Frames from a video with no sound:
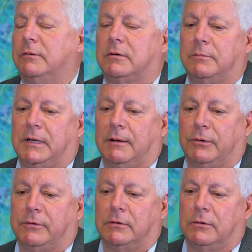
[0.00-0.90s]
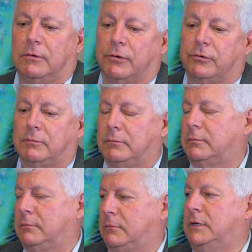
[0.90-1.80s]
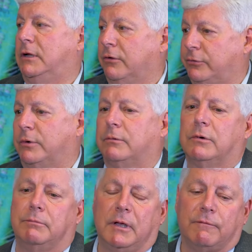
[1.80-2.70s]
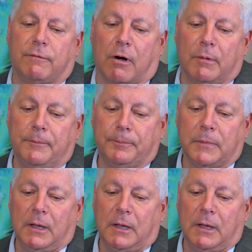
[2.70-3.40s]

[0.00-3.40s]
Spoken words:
to be able to do those deals with big pharma.